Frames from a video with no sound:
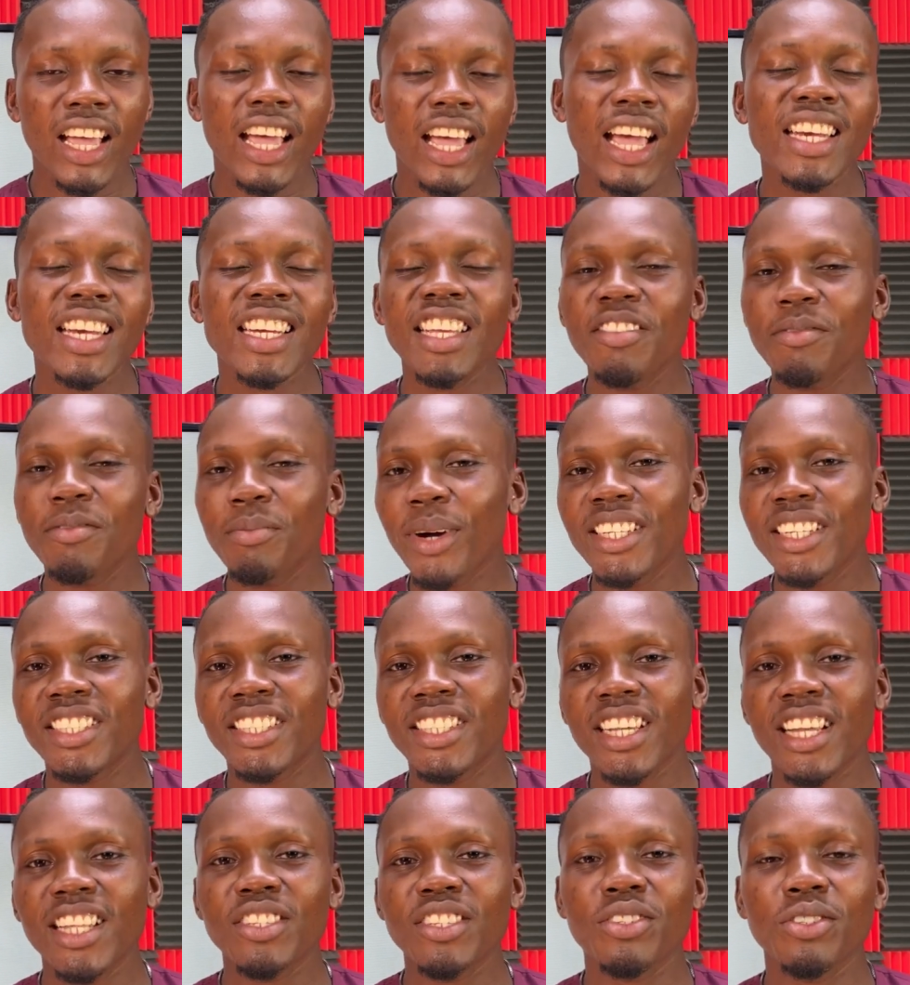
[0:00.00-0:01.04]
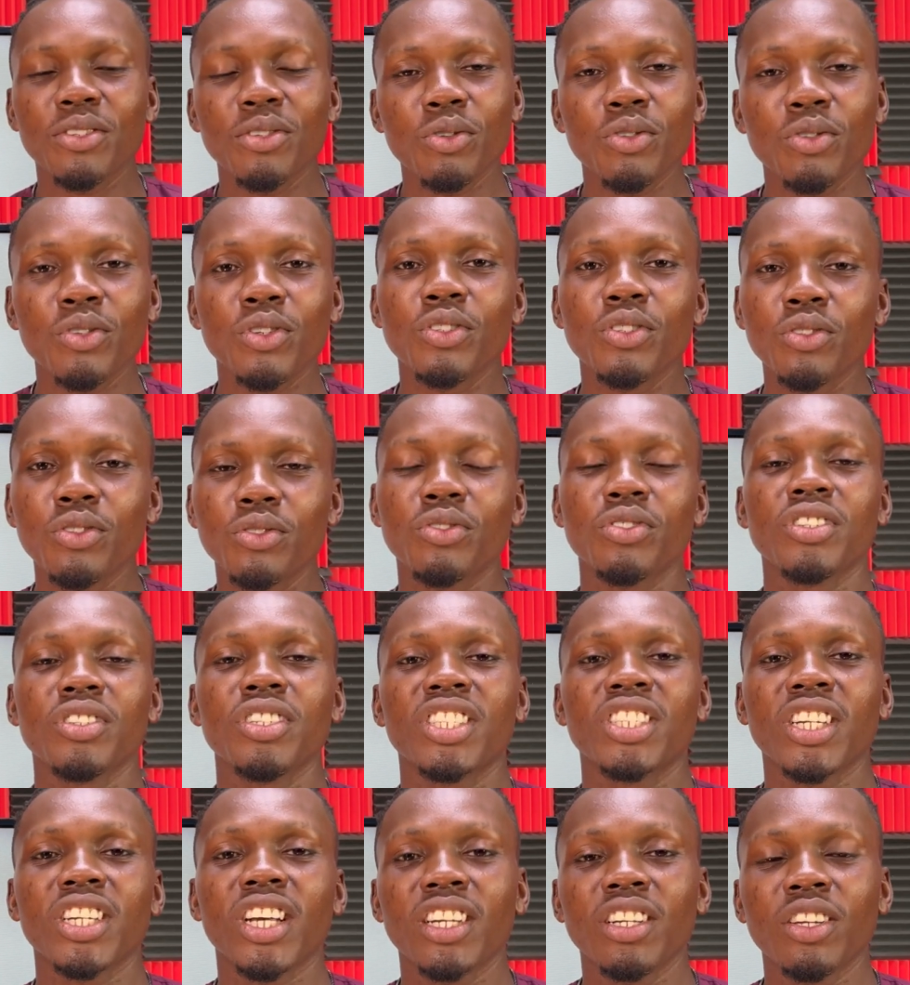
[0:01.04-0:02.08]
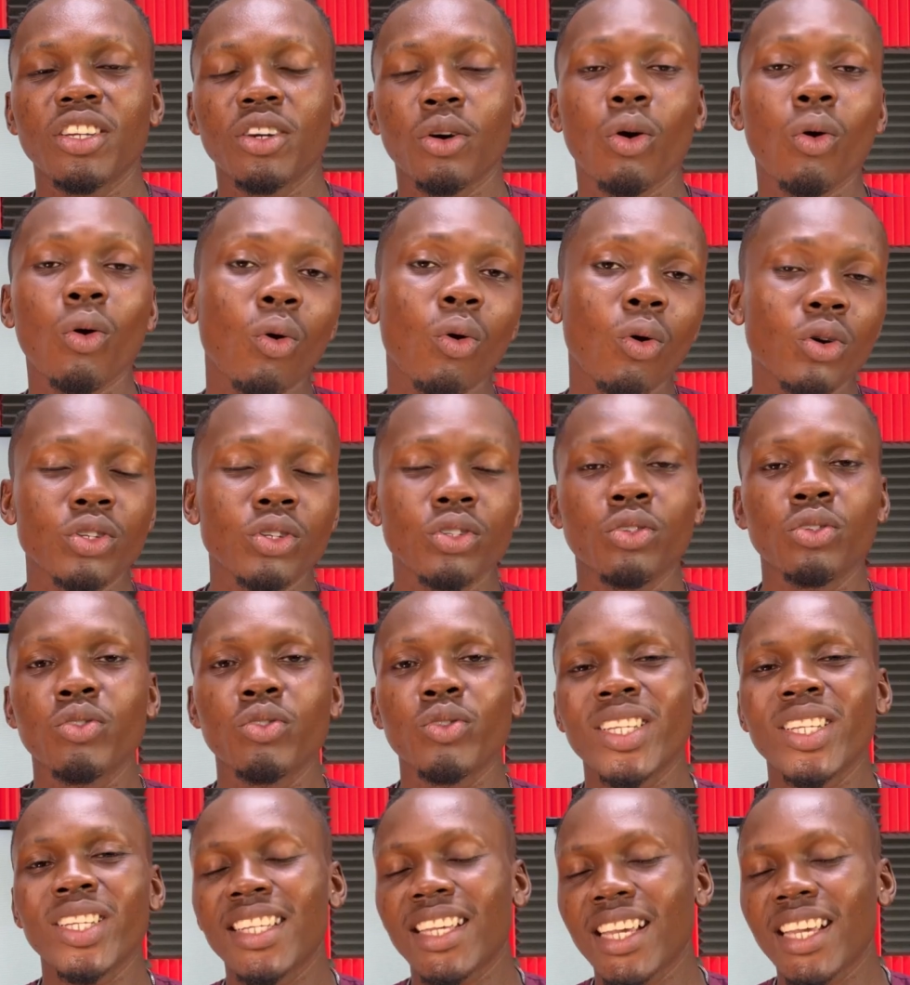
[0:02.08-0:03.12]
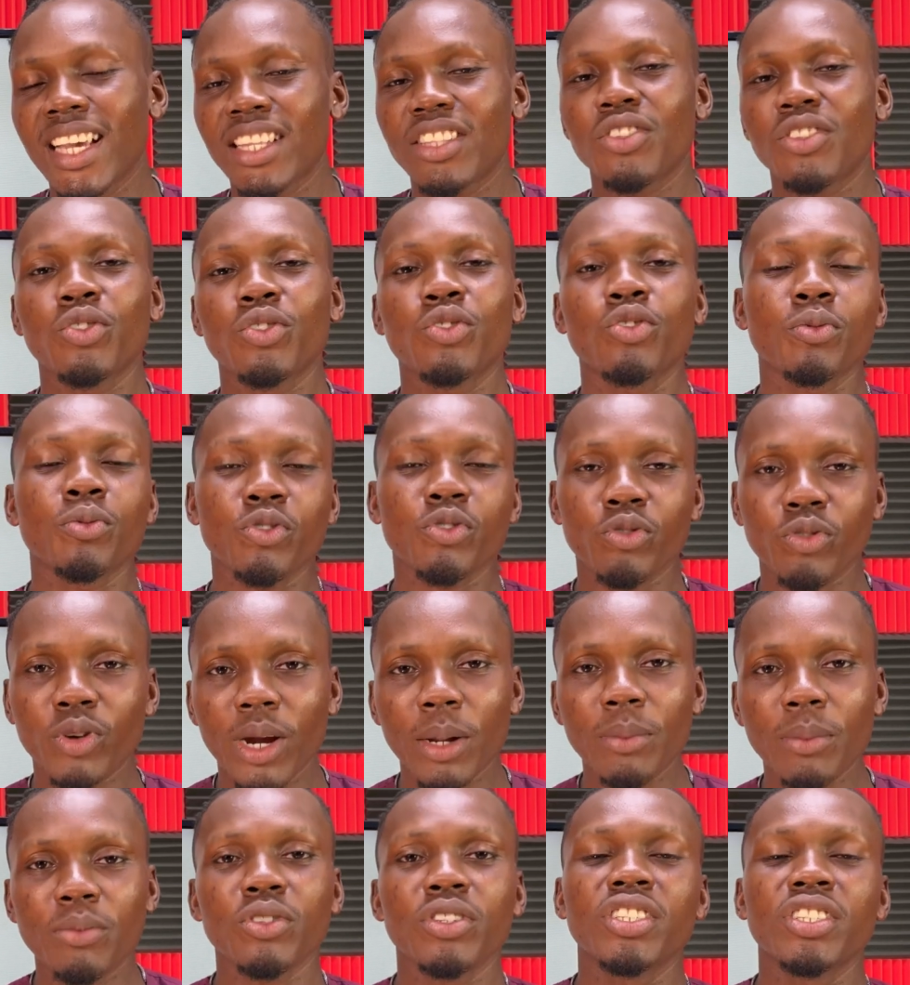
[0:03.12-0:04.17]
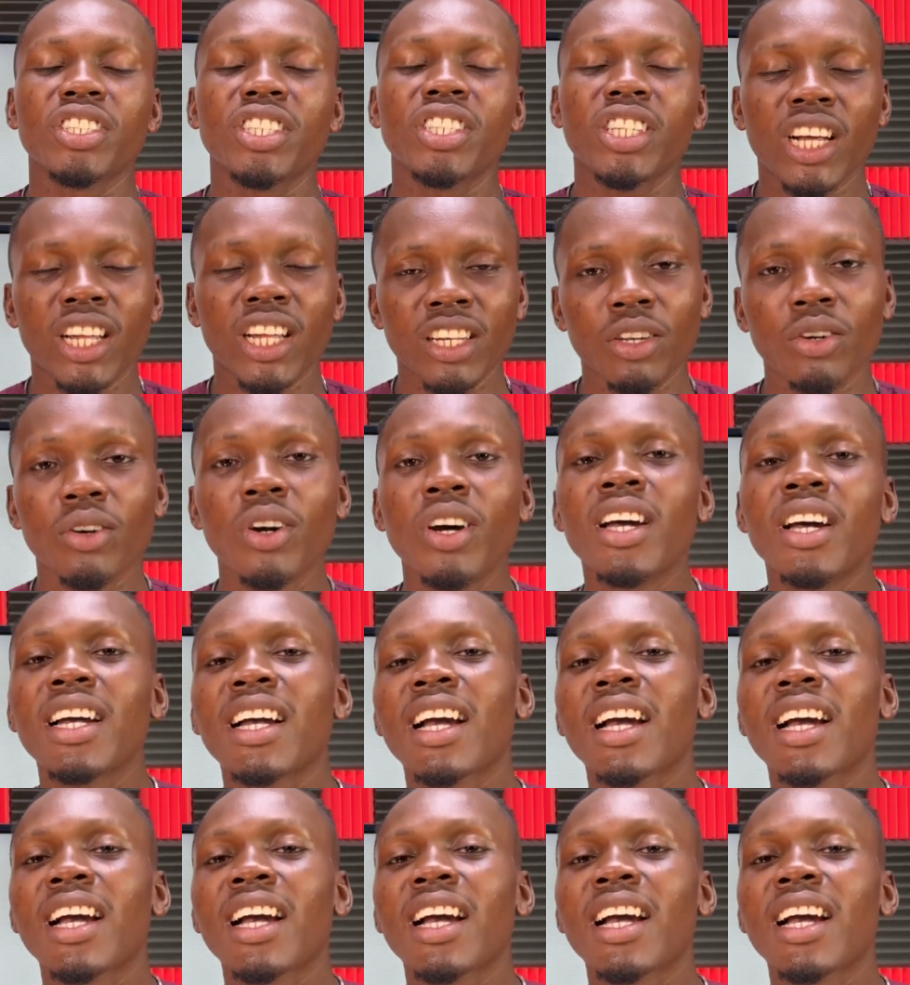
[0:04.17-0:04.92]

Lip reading: And if by chance you're new to the channel, or you are yet to subscribe to the channel,